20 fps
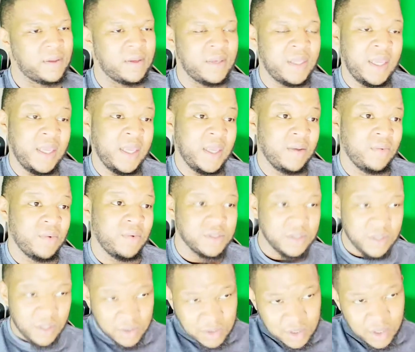Then what's
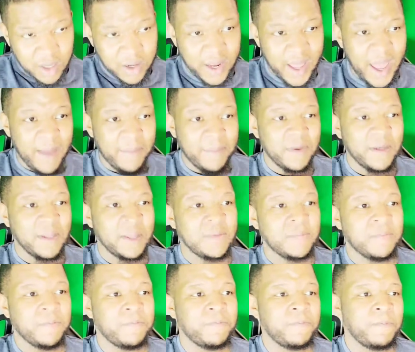gonna start
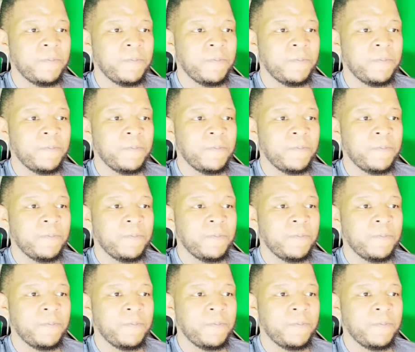happening?